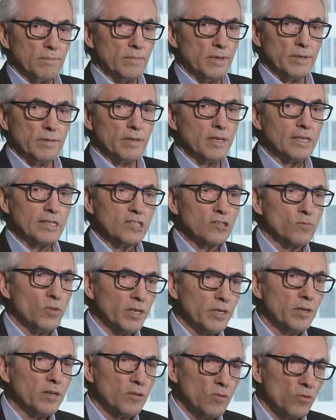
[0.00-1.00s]
I think it's
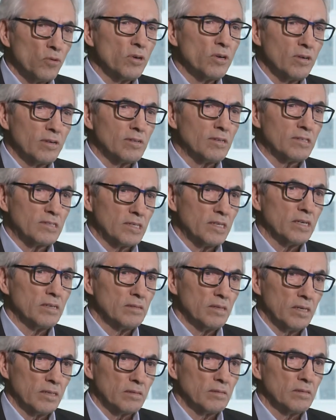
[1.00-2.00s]
quite in order to say
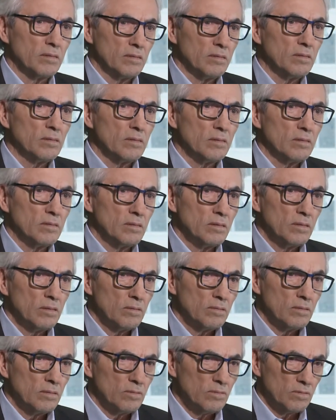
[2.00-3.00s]
that
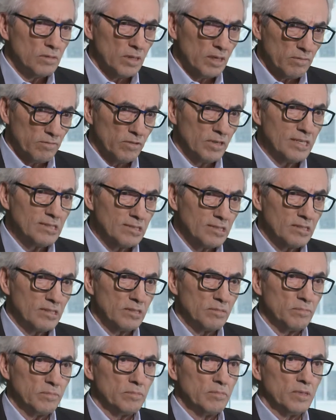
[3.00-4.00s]
we have
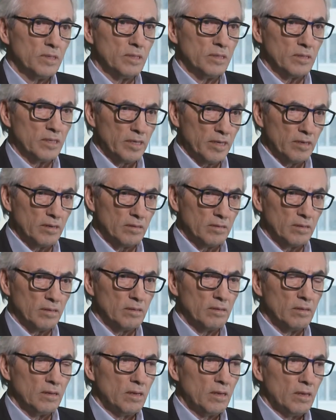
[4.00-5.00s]
racism in
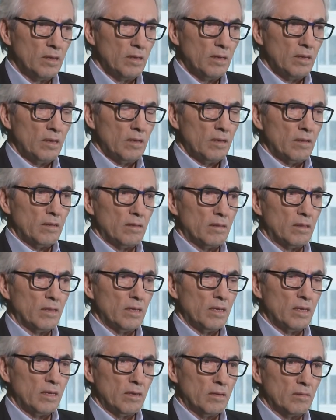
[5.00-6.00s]
Canada.
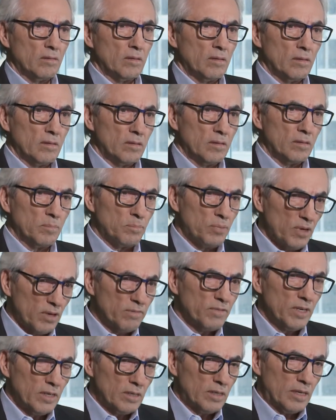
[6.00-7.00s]
The, the
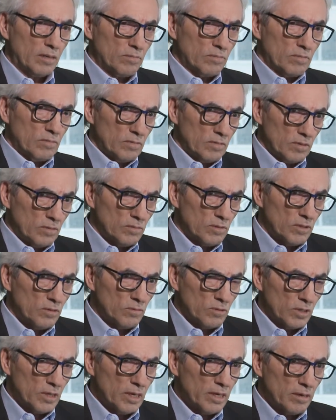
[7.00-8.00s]
poverty that
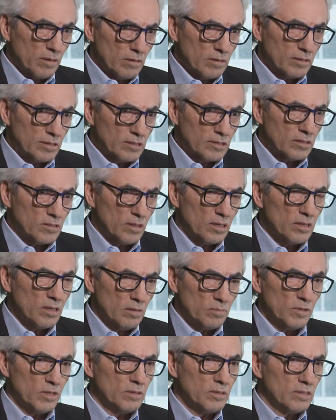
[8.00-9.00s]
you and I are just
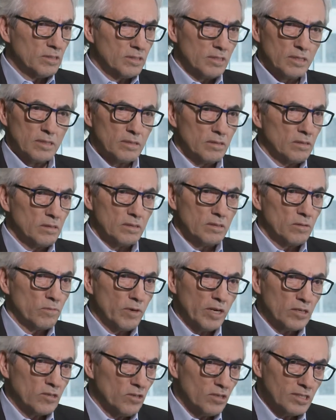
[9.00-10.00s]
talking about is a
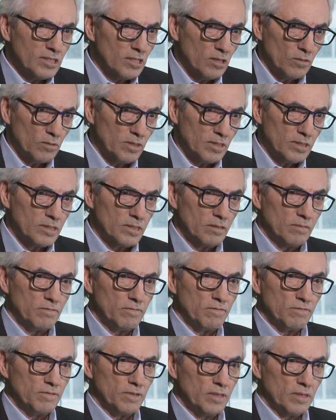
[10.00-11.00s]
direct consequence
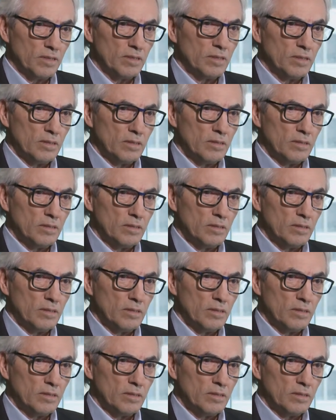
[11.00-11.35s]
of uh,